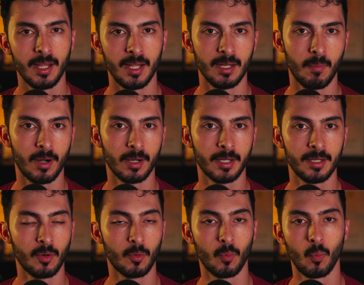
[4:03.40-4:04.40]
in the market
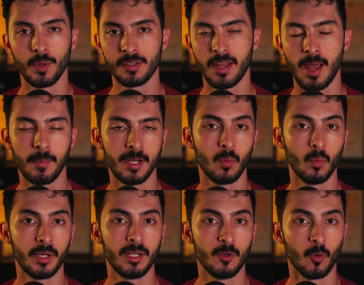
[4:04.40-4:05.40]
or what is happening
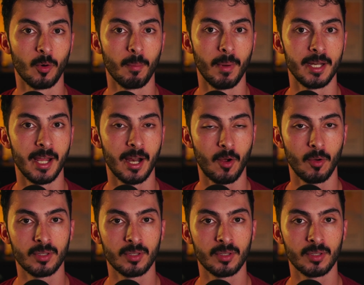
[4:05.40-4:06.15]
with your money at all